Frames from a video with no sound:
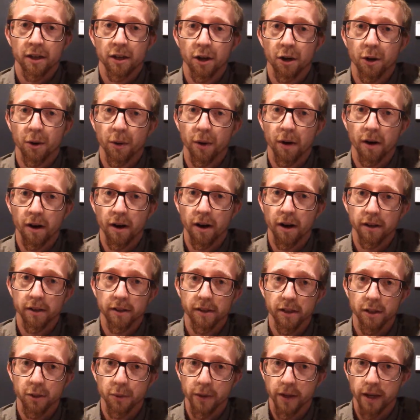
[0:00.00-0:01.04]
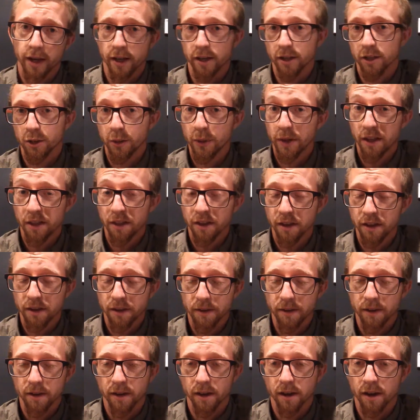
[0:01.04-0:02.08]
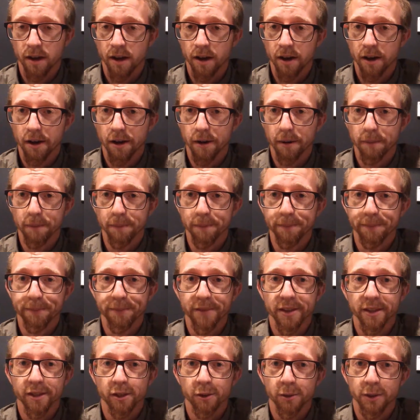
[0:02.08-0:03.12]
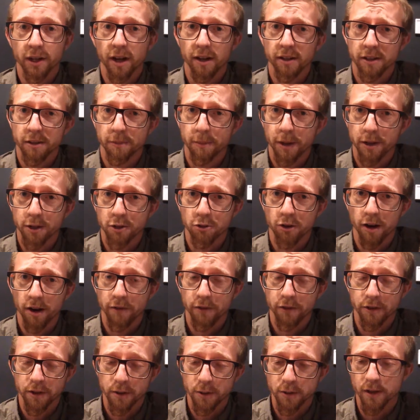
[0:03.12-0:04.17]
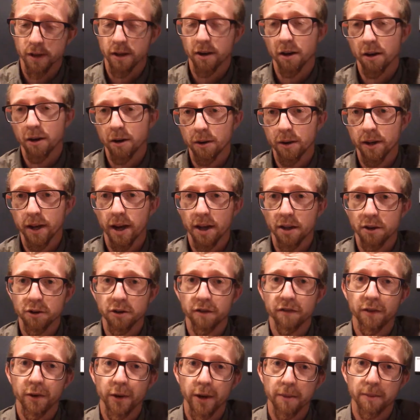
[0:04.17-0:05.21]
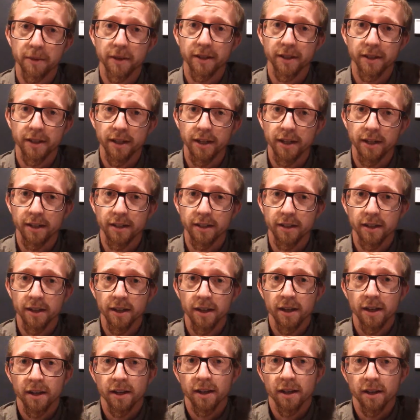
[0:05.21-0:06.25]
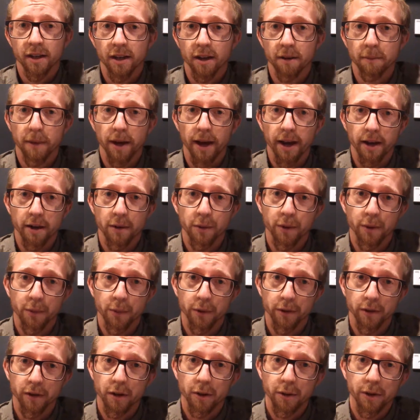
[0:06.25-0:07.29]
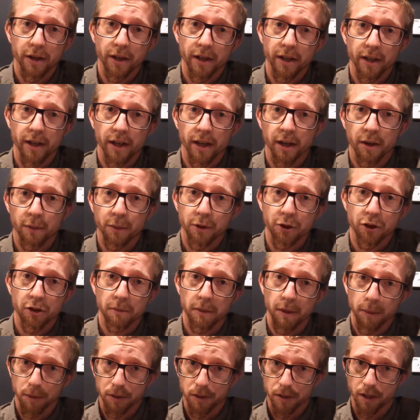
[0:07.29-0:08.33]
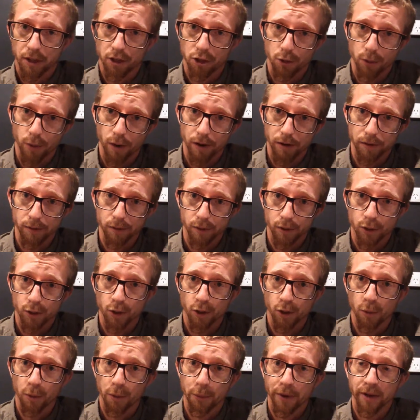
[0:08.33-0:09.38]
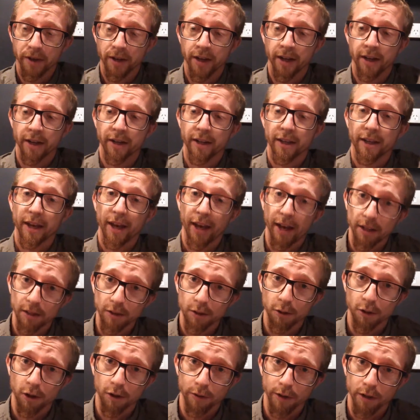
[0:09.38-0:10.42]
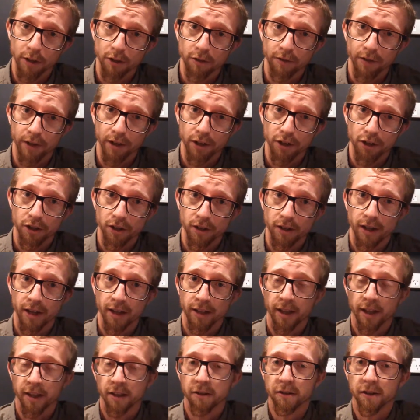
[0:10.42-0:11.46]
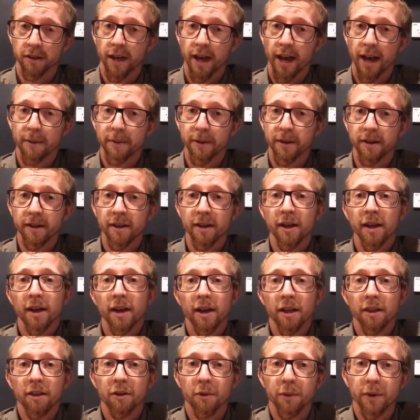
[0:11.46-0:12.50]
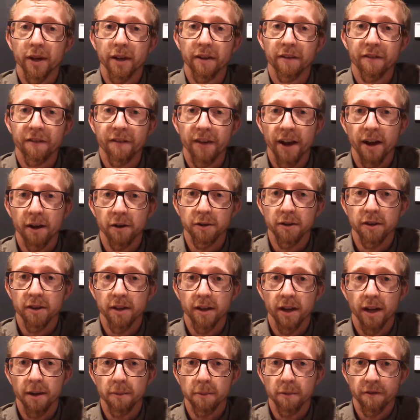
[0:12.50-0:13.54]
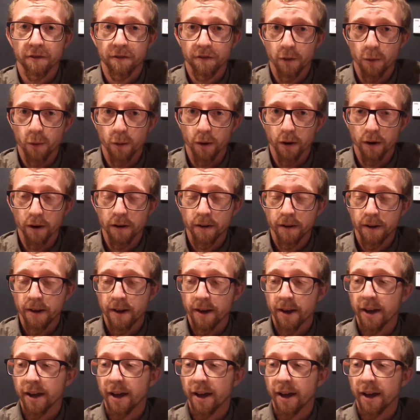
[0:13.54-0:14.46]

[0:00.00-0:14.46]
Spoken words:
go on since we can't do anything. So we talked to the bus driver, and he was like, oh yeah, there's a few empty seats, come back when we're loading and we should be able to get you on. So we went and canceled our reservation at that little cabin that we had found the night before,